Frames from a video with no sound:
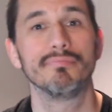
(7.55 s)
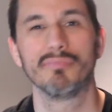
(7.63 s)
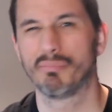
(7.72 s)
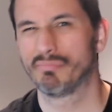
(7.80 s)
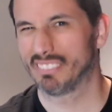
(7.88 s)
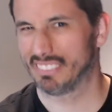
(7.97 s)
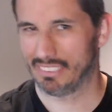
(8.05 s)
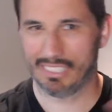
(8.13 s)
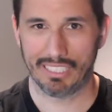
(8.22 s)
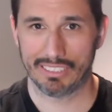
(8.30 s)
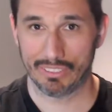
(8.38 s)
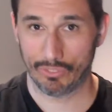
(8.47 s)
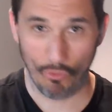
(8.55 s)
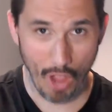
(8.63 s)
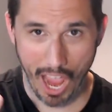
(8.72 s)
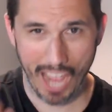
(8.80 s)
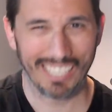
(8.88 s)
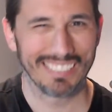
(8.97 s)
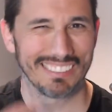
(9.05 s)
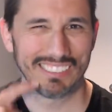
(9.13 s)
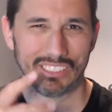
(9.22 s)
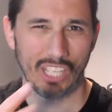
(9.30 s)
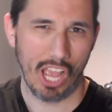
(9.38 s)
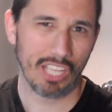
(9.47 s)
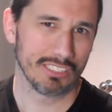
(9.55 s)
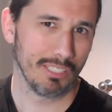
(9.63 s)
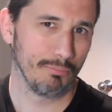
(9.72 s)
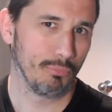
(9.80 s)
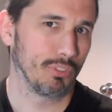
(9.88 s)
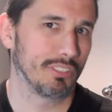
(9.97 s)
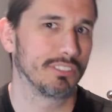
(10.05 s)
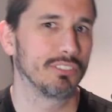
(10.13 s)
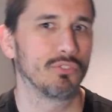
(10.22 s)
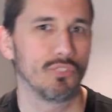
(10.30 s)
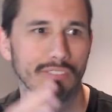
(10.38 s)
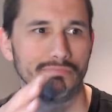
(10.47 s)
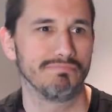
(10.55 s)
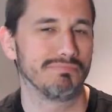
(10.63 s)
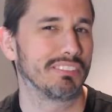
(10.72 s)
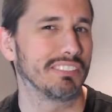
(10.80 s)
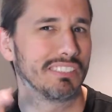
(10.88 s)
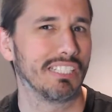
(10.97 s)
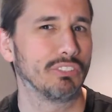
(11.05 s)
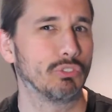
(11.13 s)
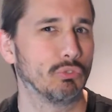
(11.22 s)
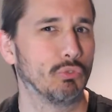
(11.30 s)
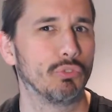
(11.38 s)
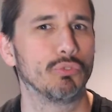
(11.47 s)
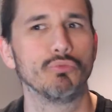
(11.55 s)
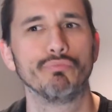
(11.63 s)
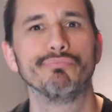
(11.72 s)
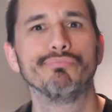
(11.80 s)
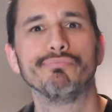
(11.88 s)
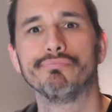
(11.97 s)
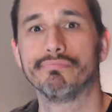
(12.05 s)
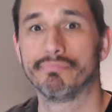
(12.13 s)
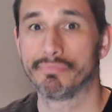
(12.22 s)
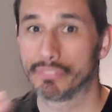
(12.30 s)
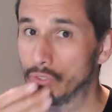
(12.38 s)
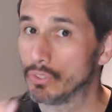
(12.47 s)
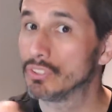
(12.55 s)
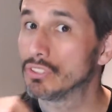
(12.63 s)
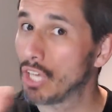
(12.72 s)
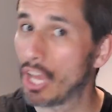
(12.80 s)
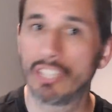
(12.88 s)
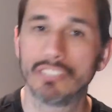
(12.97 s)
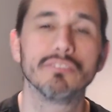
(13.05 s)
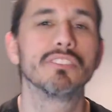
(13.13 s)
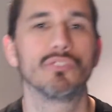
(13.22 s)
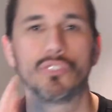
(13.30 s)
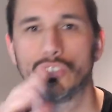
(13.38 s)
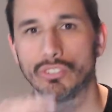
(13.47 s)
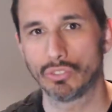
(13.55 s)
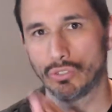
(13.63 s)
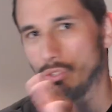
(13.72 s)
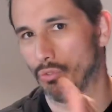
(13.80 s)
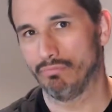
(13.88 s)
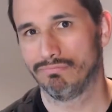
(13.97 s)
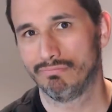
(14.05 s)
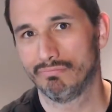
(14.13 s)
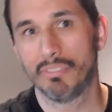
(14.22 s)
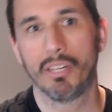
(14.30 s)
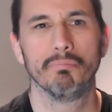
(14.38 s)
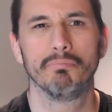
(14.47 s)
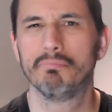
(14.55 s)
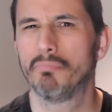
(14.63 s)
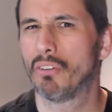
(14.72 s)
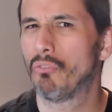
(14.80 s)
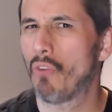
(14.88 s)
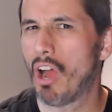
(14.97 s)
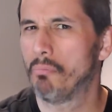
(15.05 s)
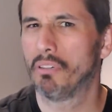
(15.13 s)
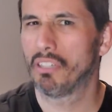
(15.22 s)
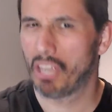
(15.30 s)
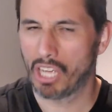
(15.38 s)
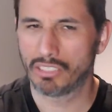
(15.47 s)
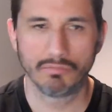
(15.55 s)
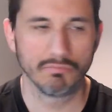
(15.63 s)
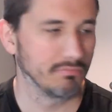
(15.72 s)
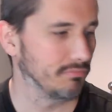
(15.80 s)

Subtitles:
I'm very excited. I recently got a new product that I'm going to be making a review on soon to see whether it's good or not. Here's what I received.